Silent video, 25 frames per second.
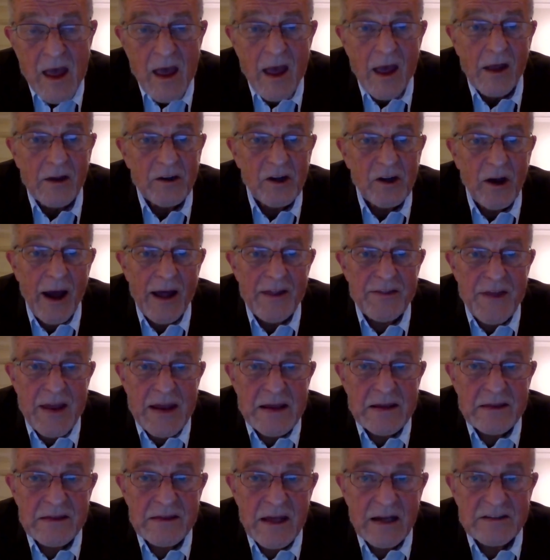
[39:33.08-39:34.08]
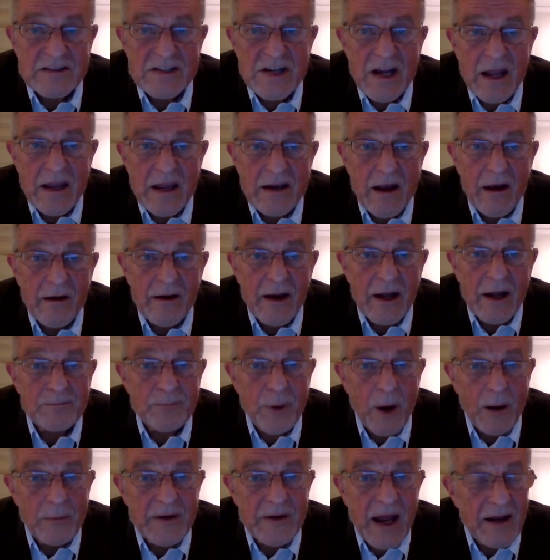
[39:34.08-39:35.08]
So I think that
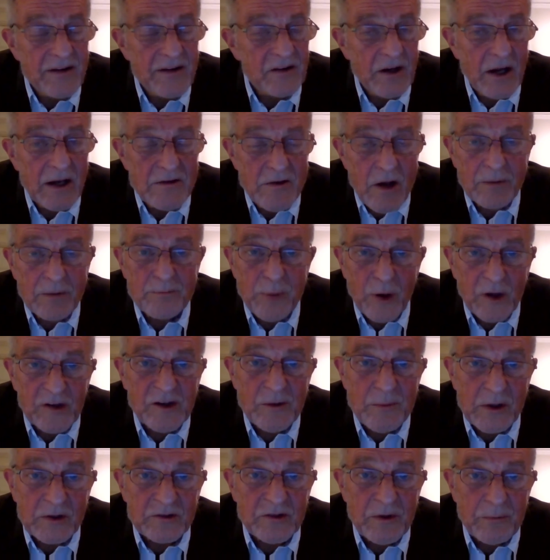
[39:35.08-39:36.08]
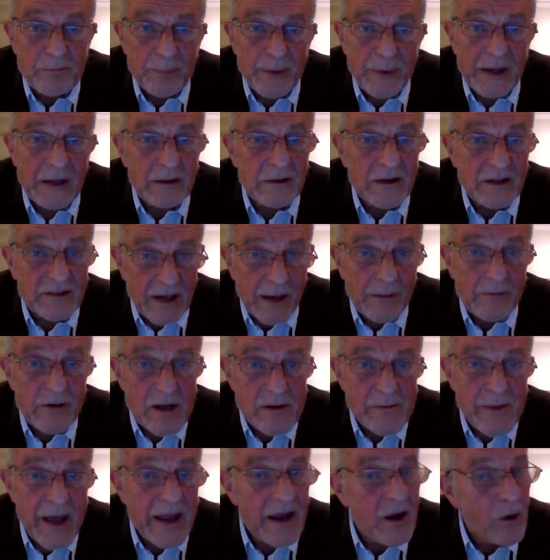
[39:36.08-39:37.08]
it's not possible to peel the
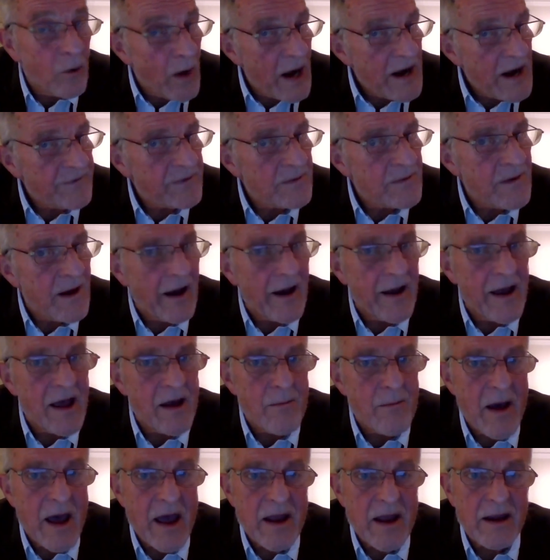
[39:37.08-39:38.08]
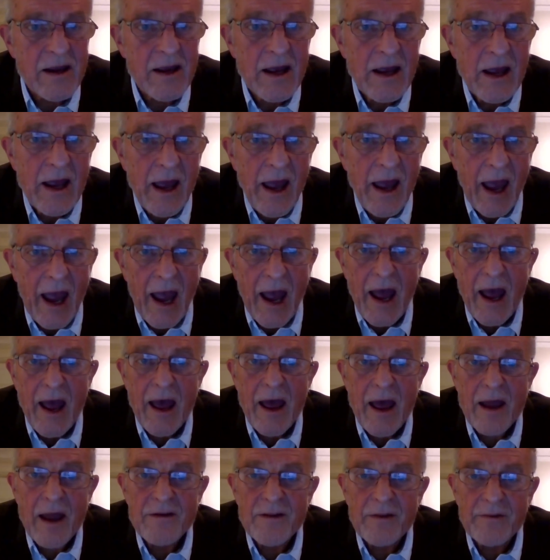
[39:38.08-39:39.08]
WMA away from the IMA,
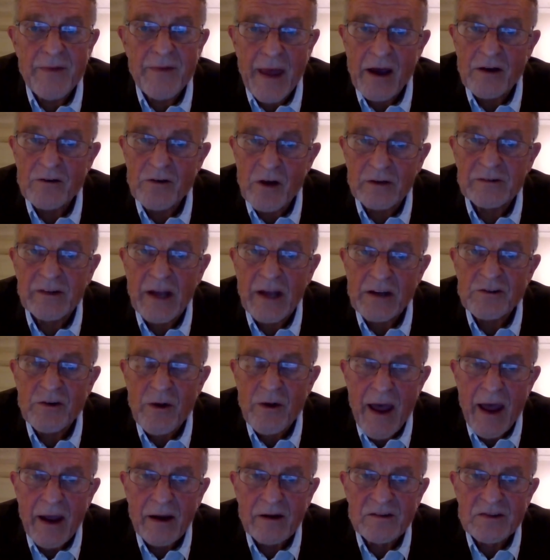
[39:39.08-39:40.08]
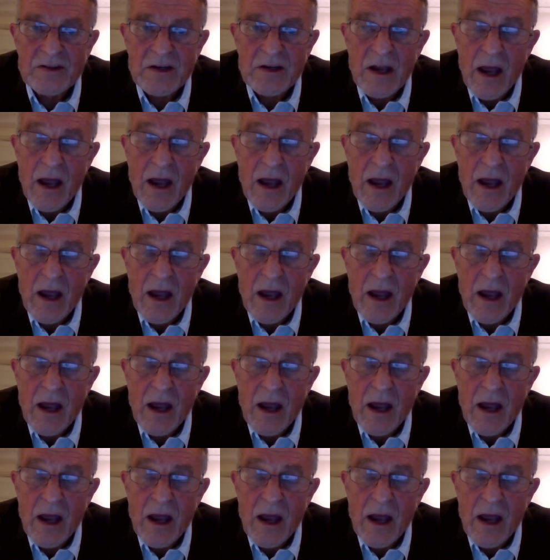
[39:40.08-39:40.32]
and they are not going to act.